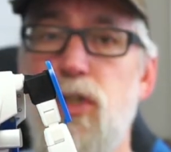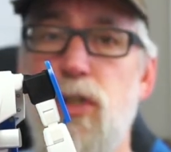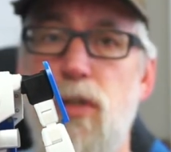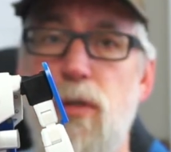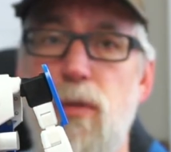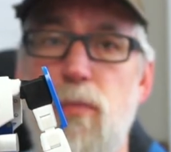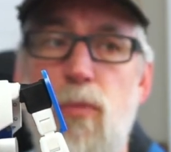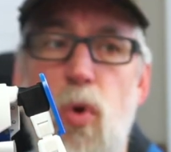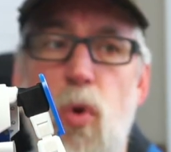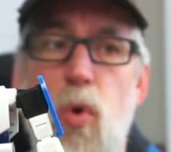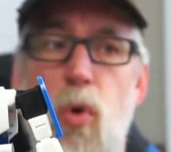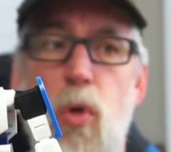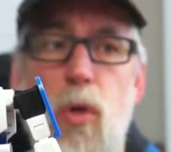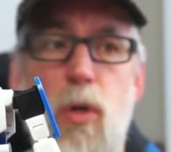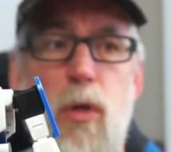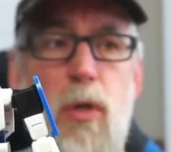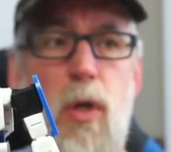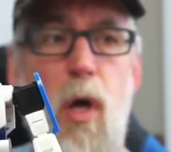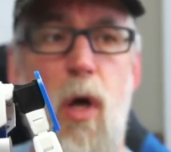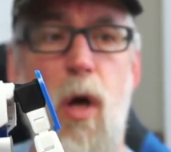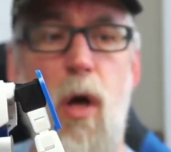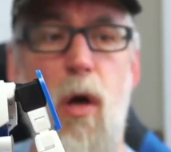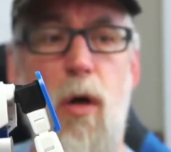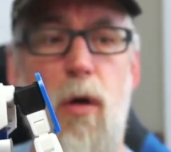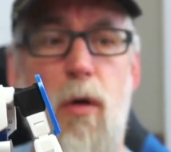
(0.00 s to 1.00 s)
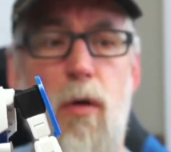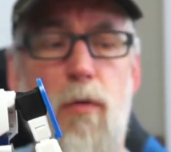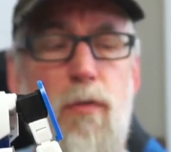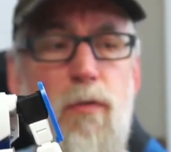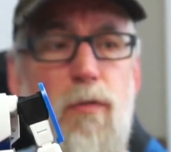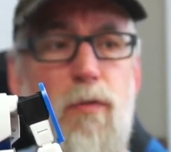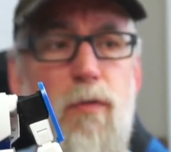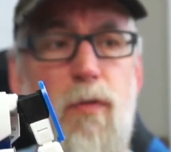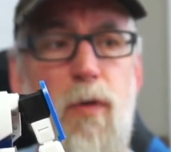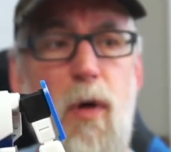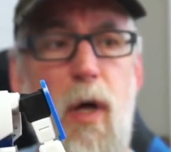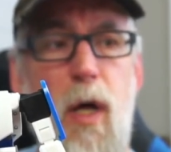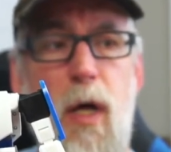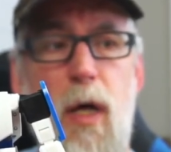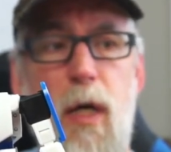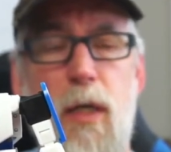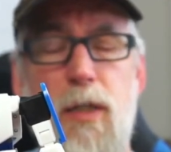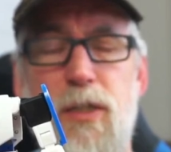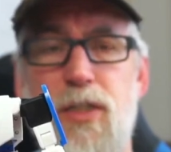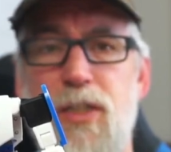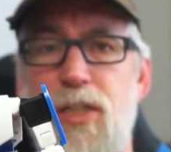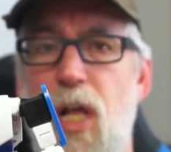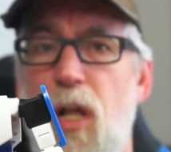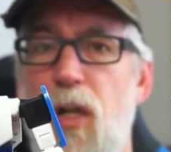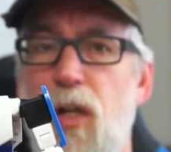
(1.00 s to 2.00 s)
mold of
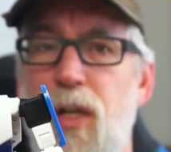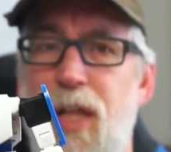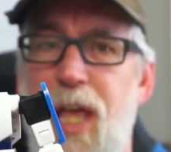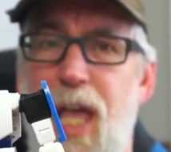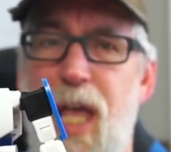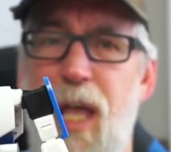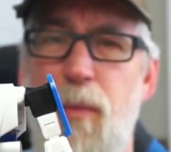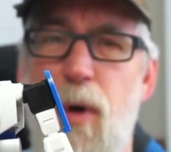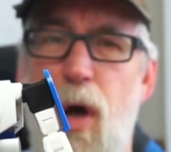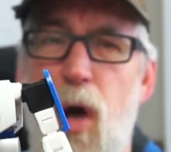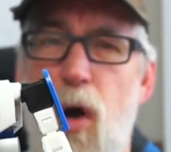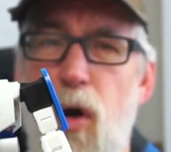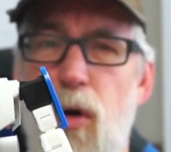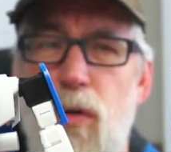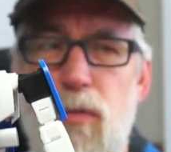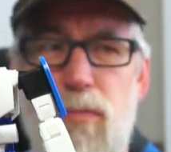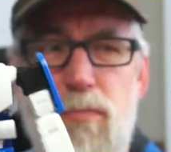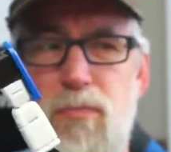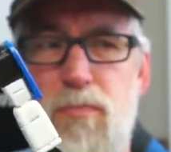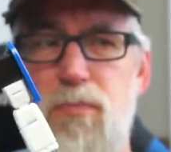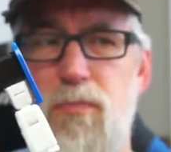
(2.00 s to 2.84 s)
Cell came out,